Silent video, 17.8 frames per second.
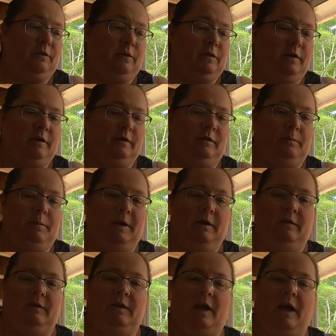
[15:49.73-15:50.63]
for this
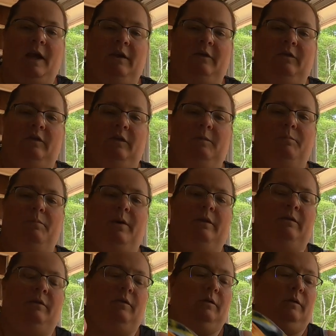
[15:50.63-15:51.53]
because I actually
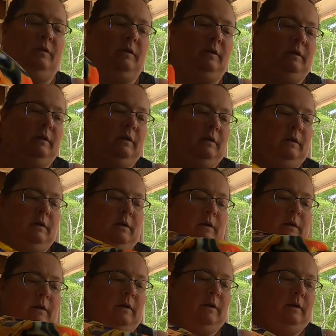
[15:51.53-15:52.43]
bundled
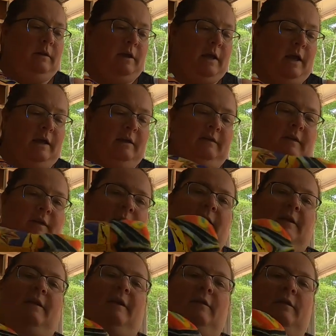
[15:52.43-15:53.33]
that
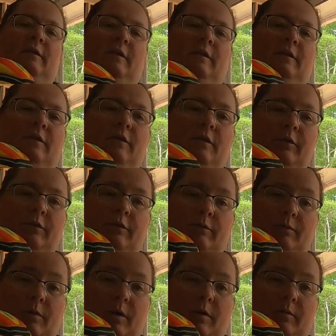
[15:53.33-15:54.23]
and the
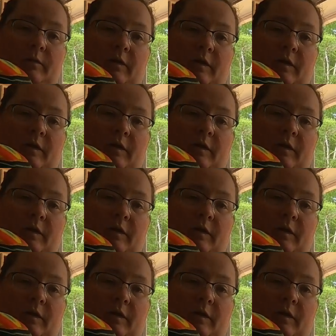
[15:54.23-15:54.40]
throw